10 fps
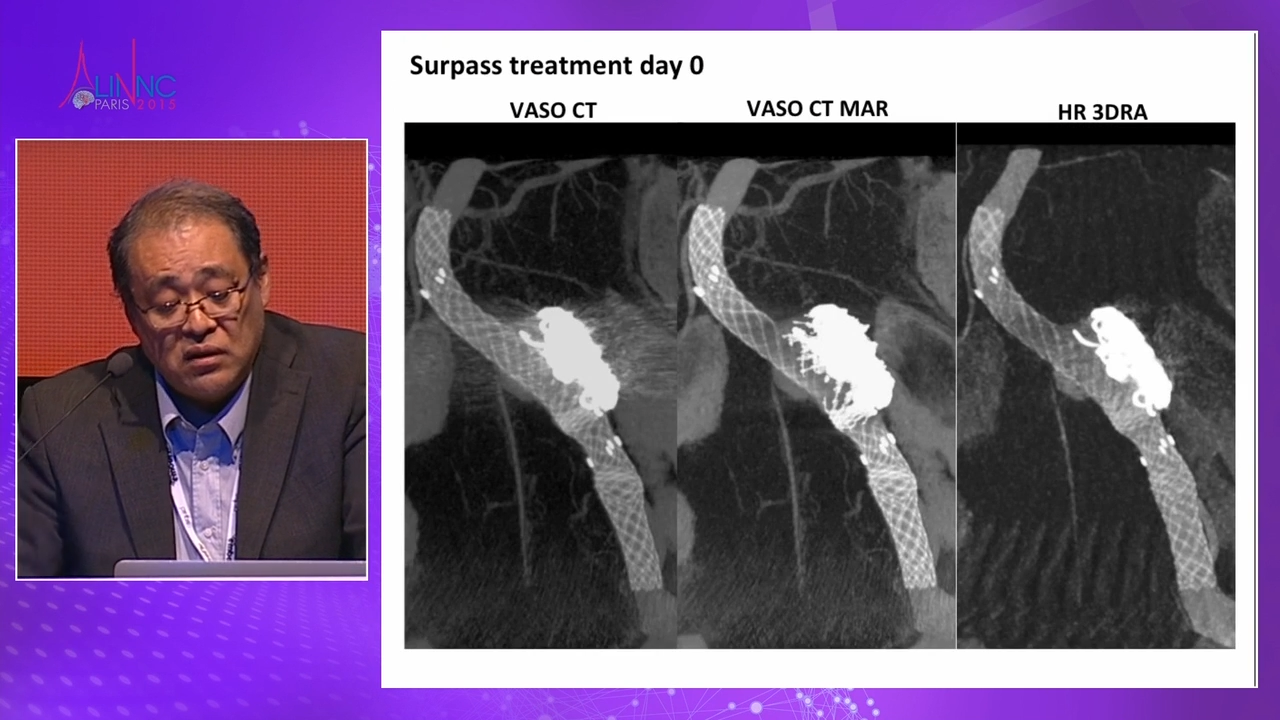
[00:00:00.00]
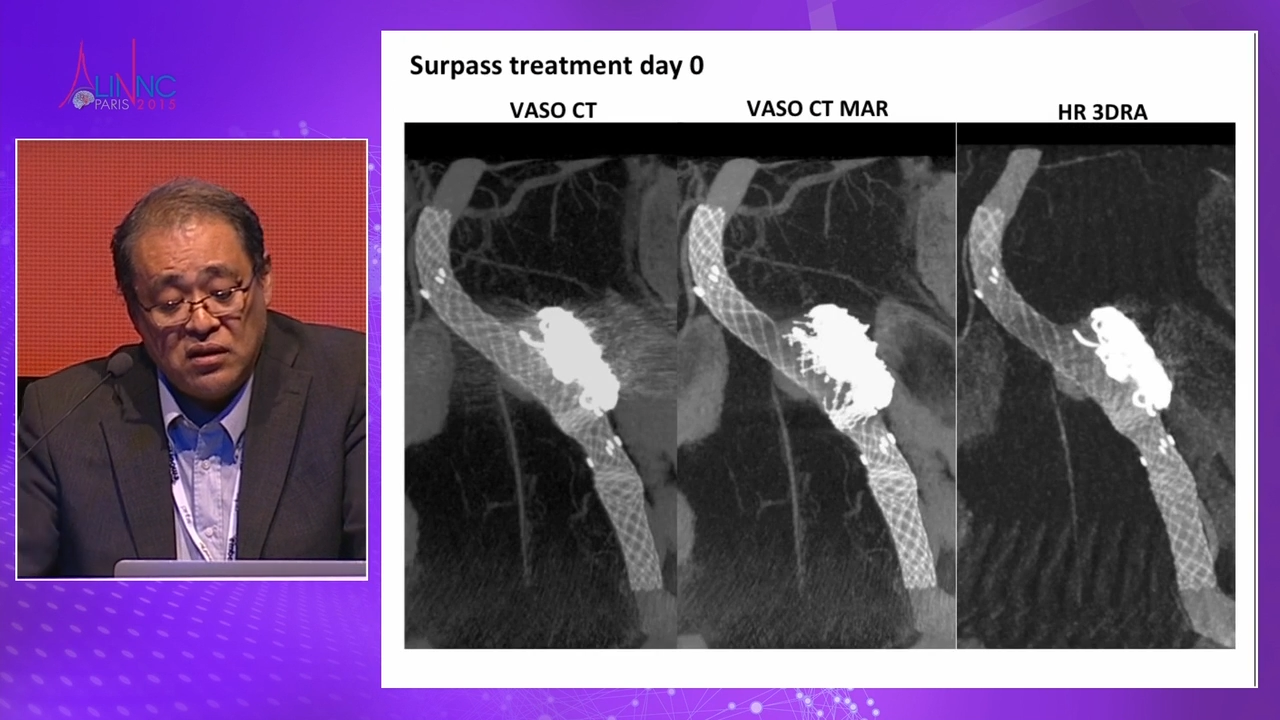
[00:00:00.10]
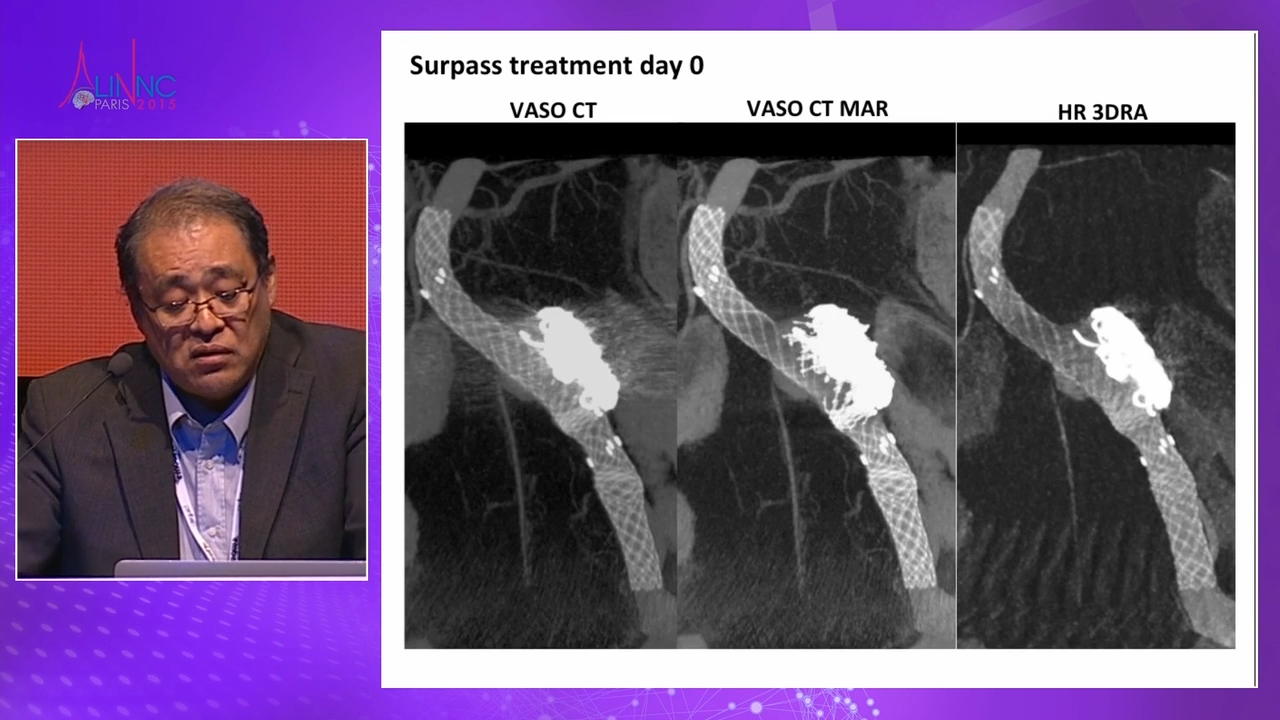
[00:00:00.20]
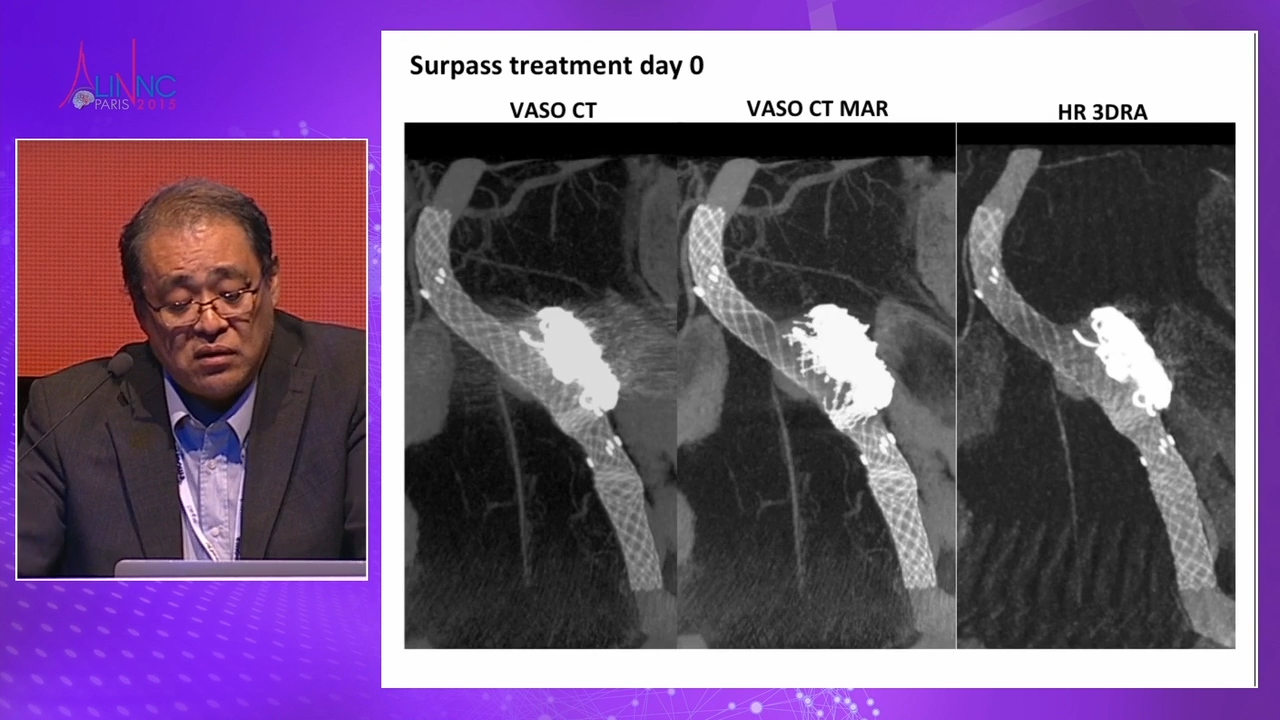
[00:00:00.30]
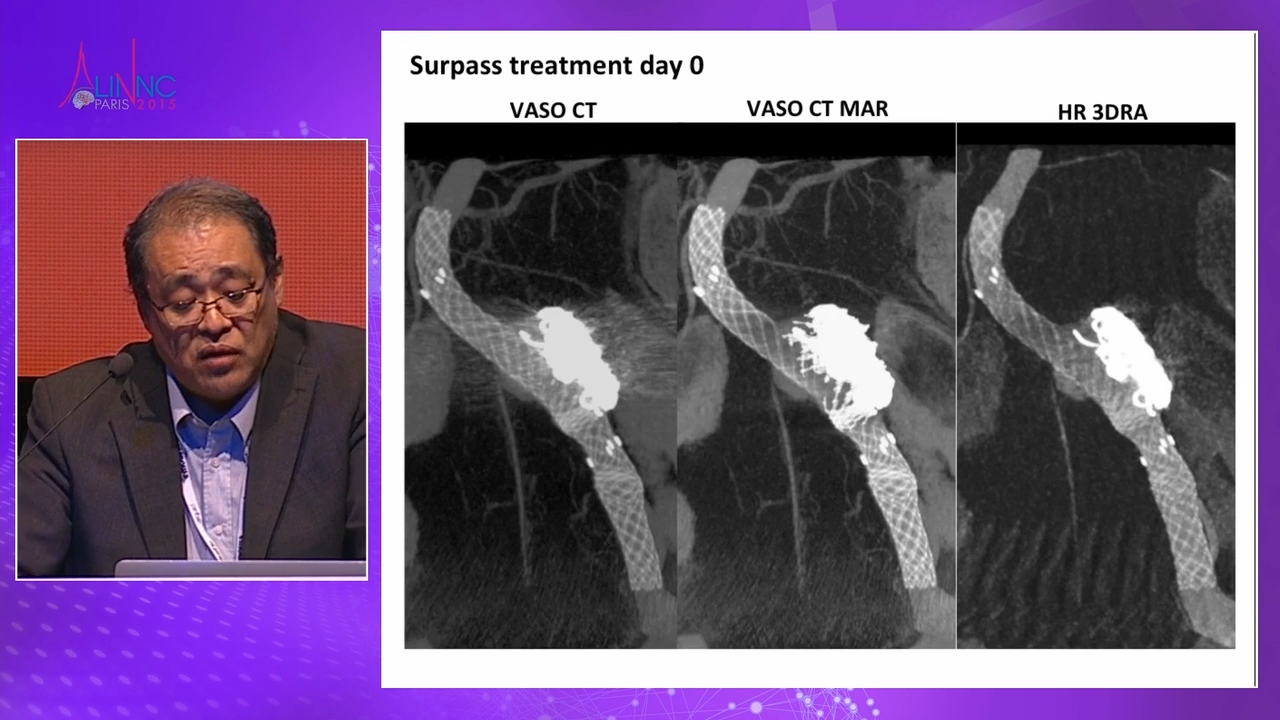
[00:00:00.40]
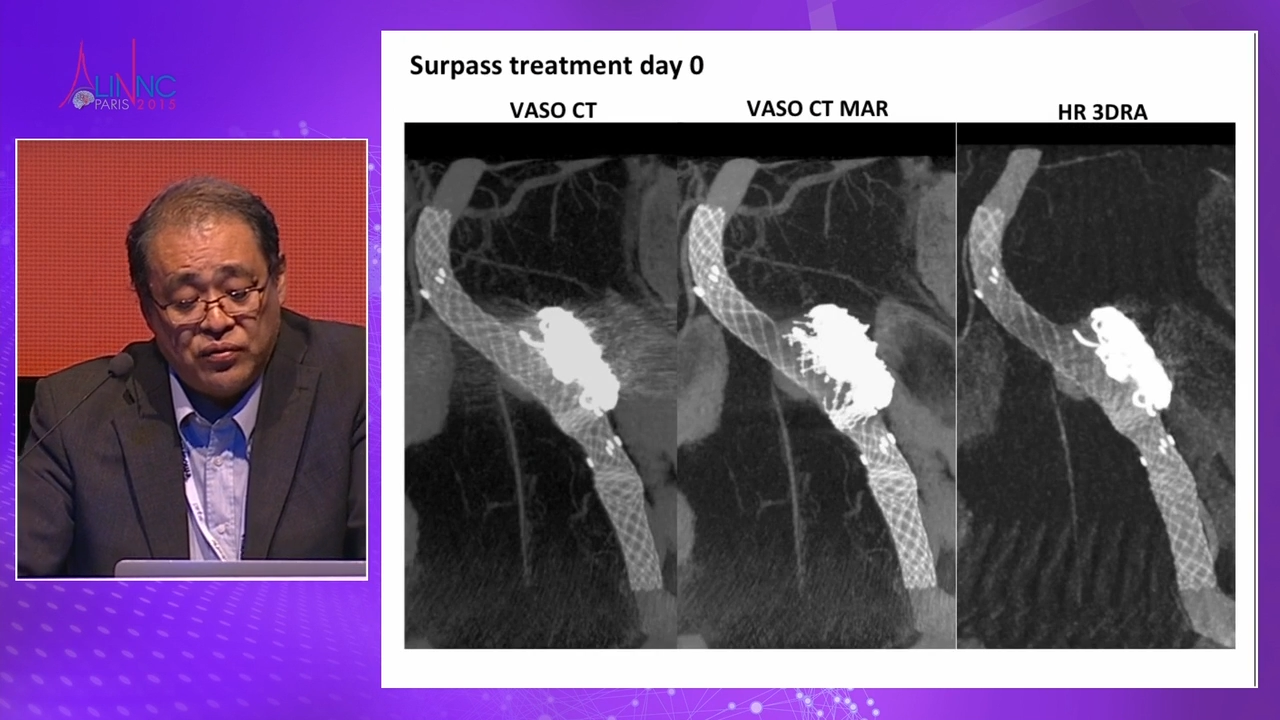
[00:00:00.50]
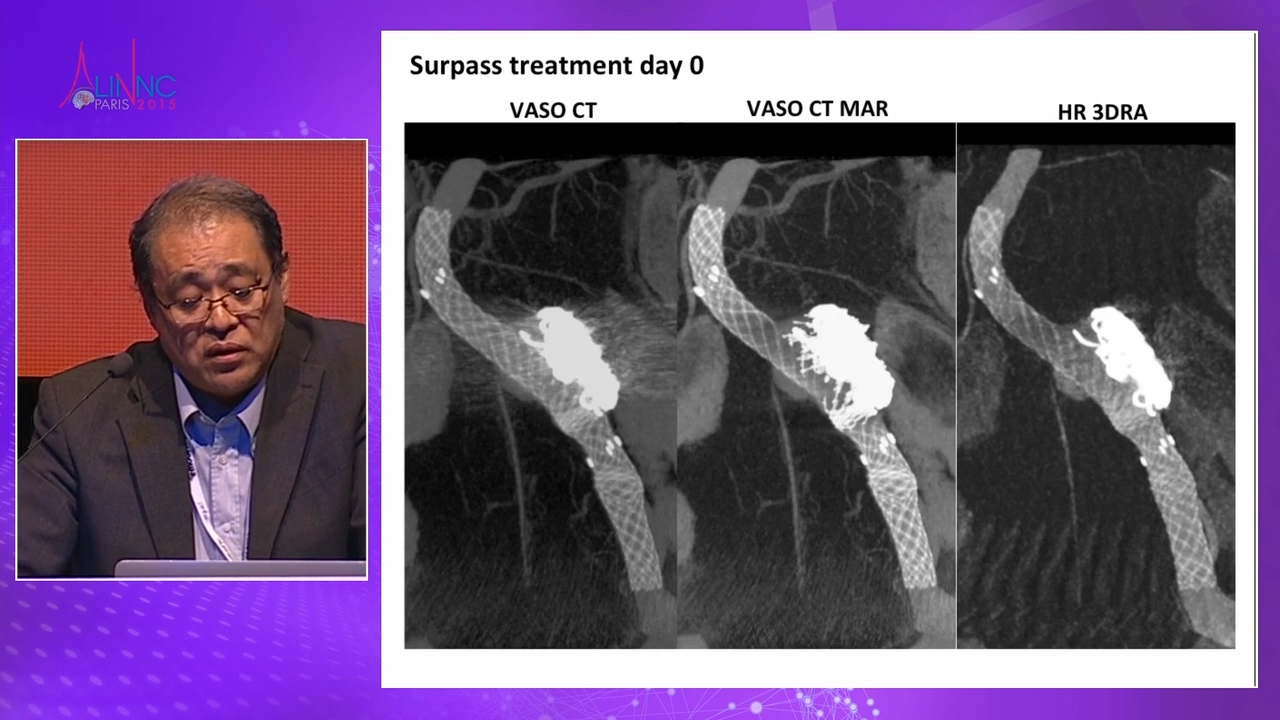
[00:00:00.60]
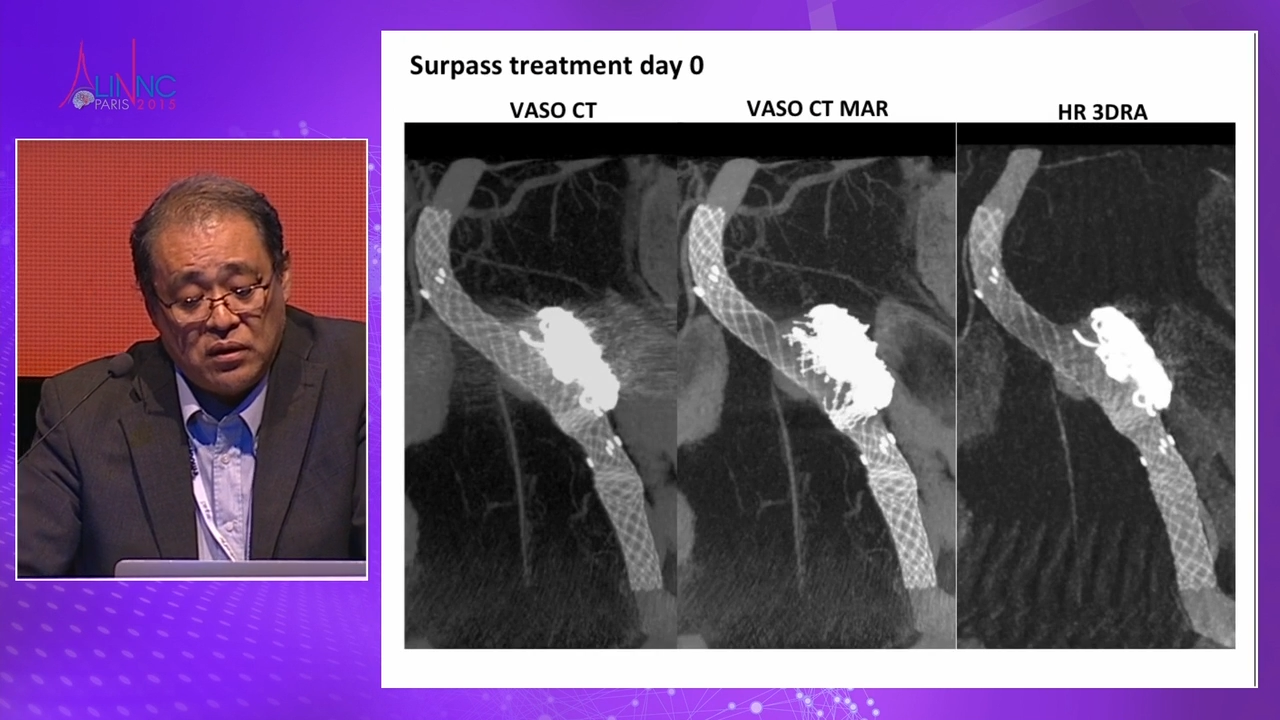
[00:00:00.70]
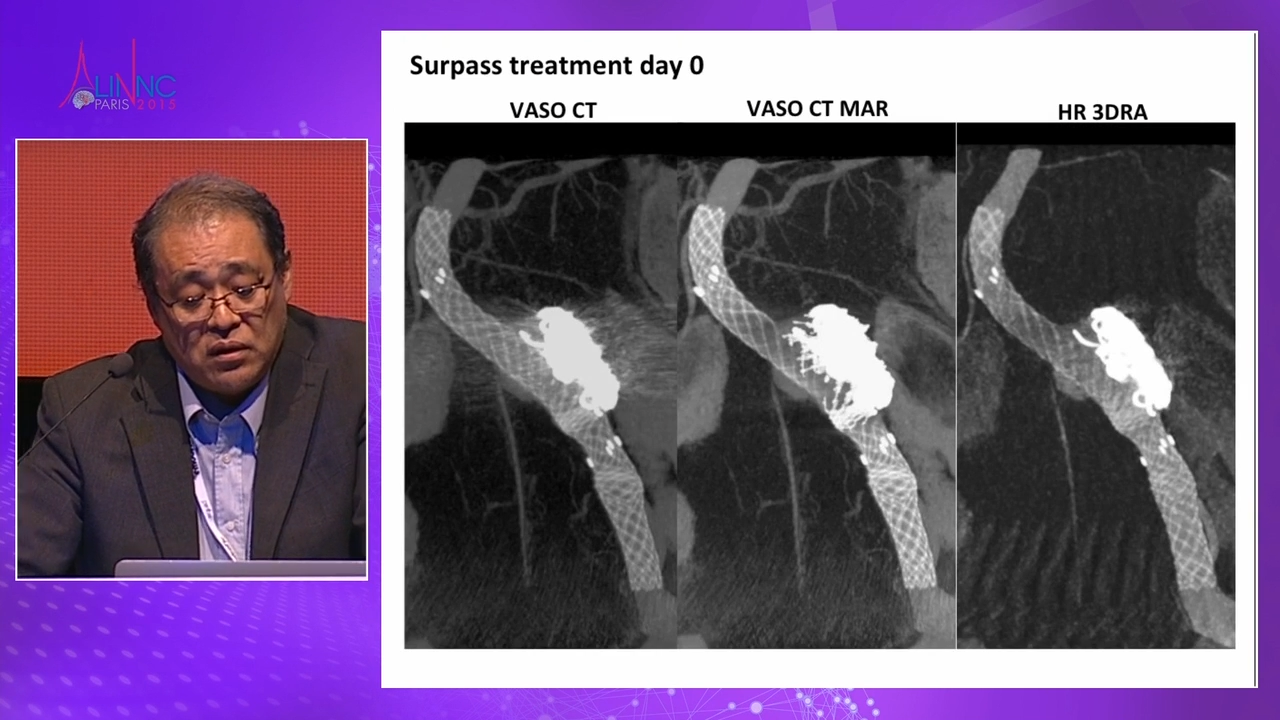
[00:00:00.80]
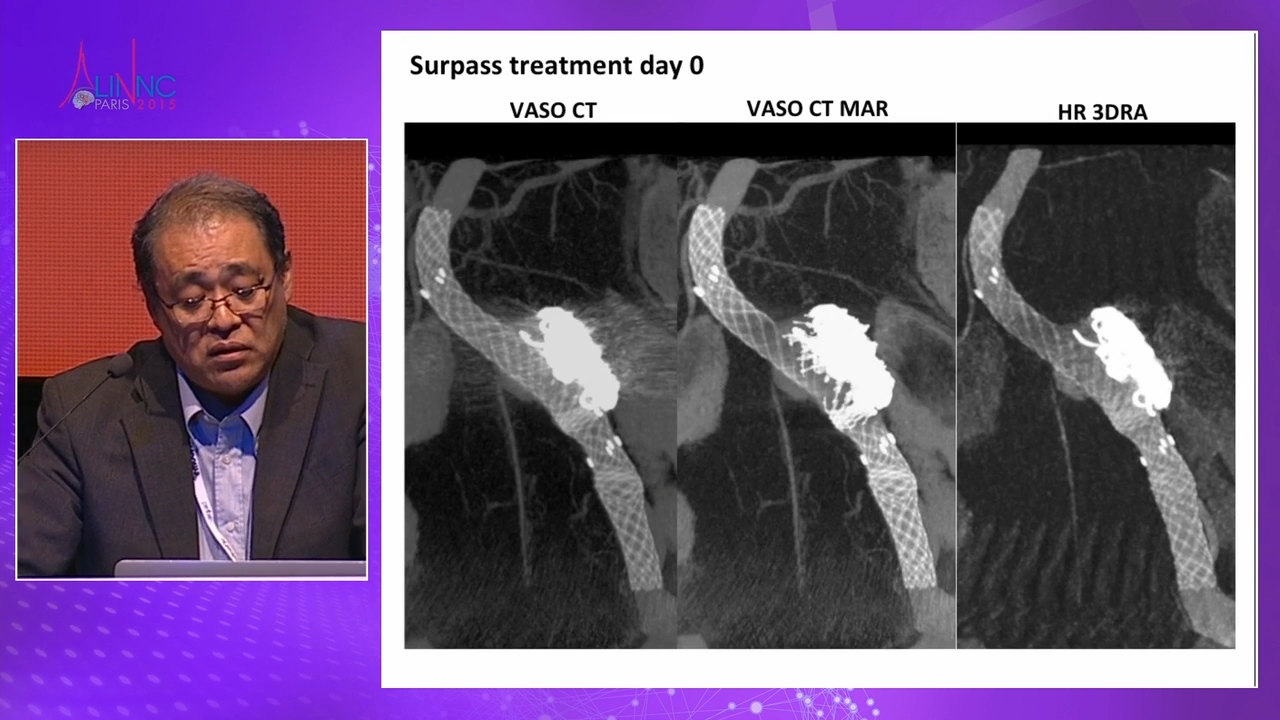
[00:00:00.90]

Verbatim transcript: just after